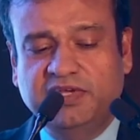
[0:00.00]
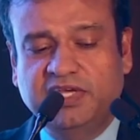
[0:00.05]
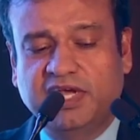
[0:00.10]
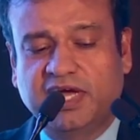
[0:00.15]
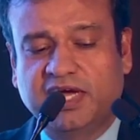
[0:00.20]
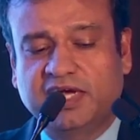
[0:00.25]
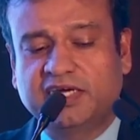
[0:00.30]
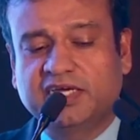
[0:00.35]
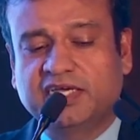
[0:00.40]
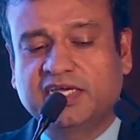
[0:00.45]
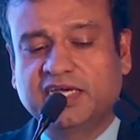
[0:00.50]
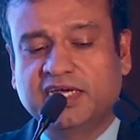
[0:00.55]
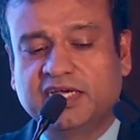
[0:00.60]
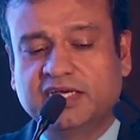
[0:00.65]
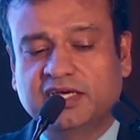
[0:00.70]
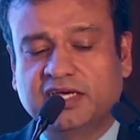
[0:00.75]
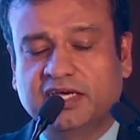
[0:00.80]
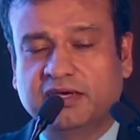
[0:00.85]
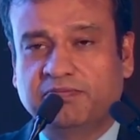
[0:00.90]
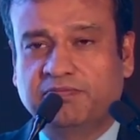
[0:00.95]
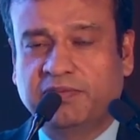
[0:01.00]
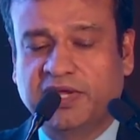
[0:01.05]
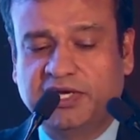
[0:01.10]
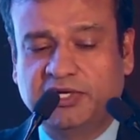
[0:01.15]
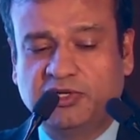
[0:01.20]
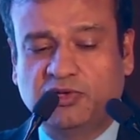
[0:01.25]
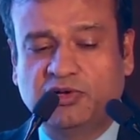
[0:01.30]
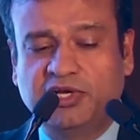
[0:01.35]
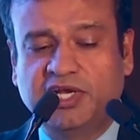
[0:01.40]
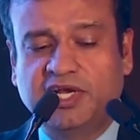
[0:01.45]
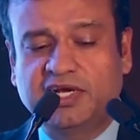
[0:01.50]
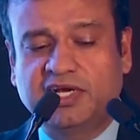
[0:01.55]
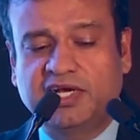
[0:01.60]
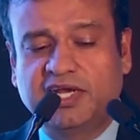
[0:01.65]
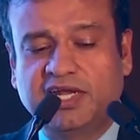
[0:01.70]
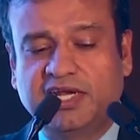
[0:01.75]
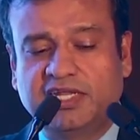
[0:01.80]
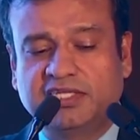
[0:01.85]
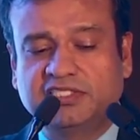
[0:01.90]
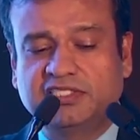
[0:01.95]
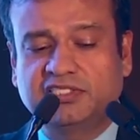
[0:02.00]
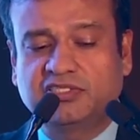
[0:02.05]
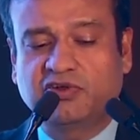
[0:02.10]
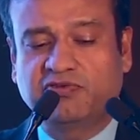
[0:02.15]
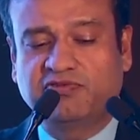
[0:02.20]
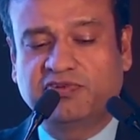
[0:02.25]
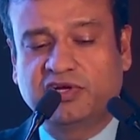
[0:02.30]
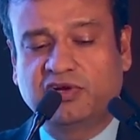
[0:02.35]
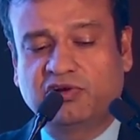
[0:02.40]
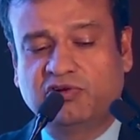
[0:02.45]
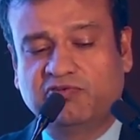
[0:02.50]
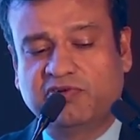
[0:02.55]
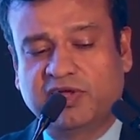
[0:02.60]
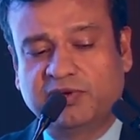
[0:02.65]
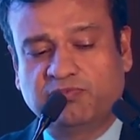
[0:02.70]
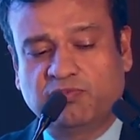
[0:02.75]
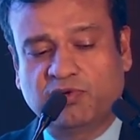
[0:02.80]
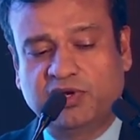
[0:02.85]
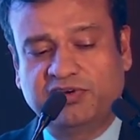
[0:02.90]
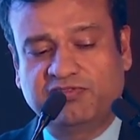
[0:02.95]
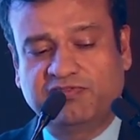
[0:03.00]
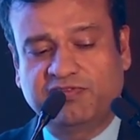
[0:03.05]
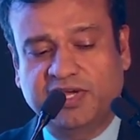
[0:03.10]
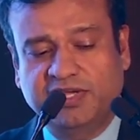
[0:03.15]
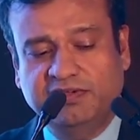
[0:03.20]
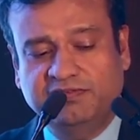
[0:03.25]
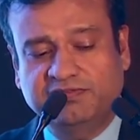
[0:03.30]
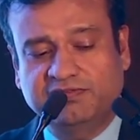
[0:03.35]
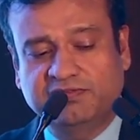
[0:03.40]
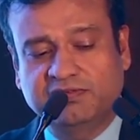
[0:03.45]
had a peritoneal clearances of around 1.5